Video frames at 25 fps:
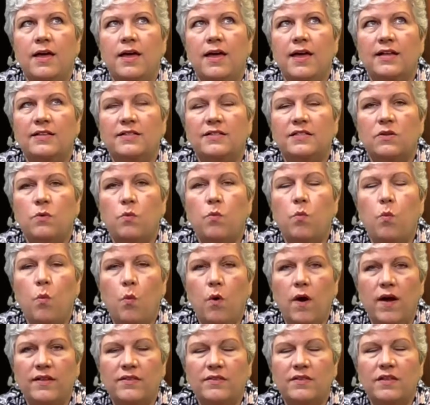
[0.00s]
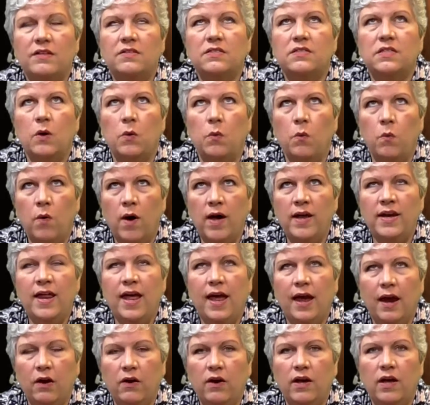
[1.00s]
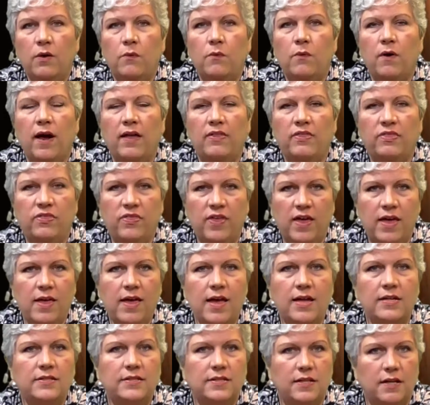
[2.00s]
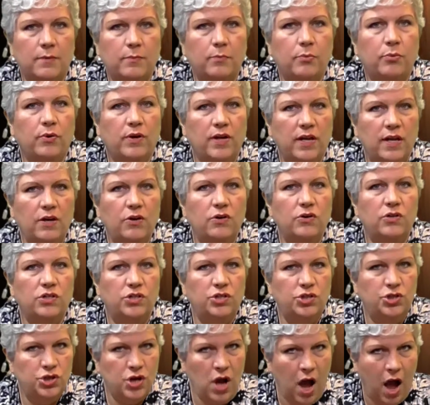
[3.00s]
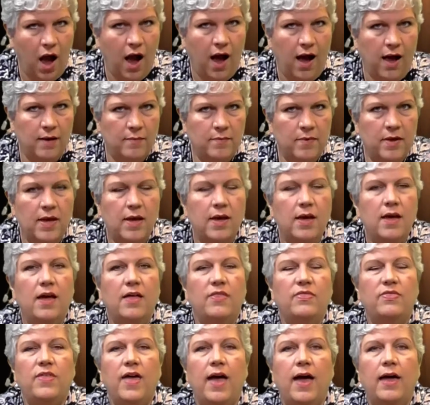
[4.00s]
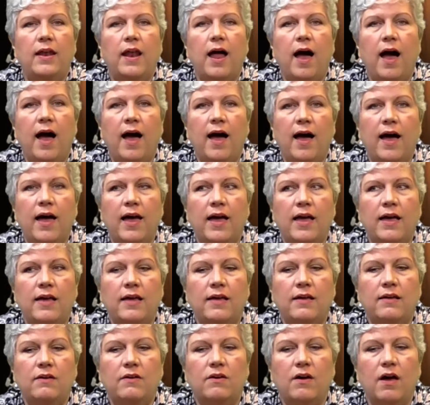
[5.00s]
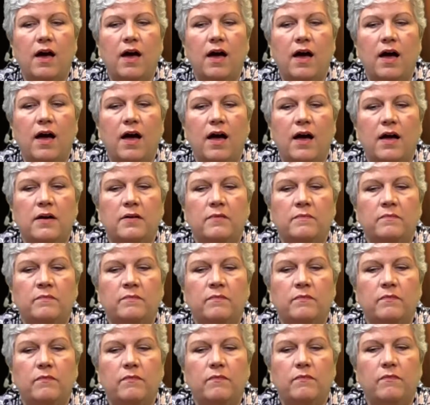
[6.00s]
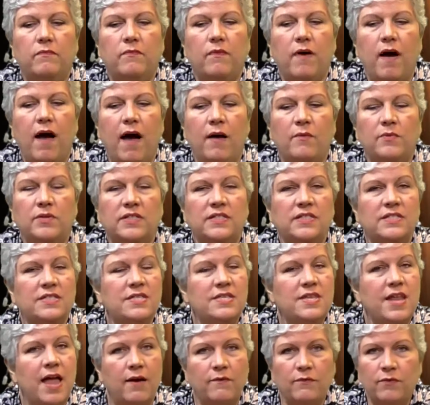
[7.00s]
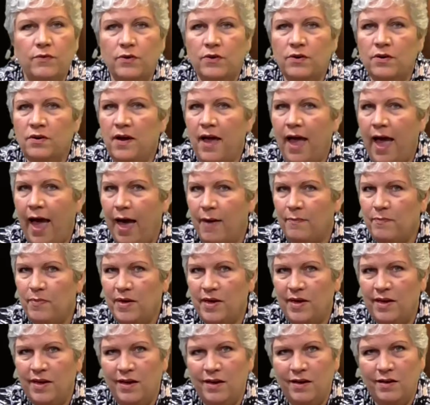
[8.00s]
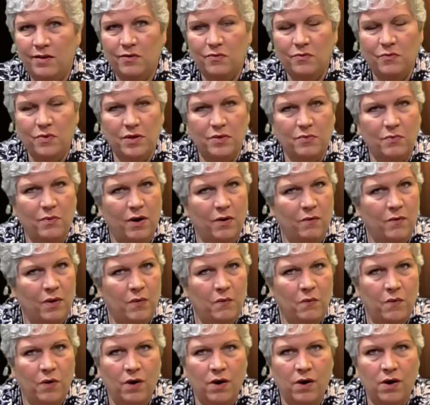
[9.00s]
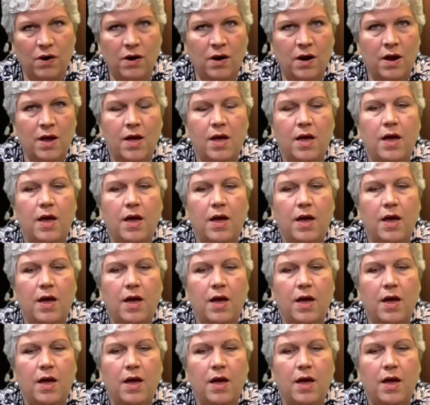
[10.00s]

it's the, it's the one area where I think I did a pretty good job that I, um, I was never happy with where we were,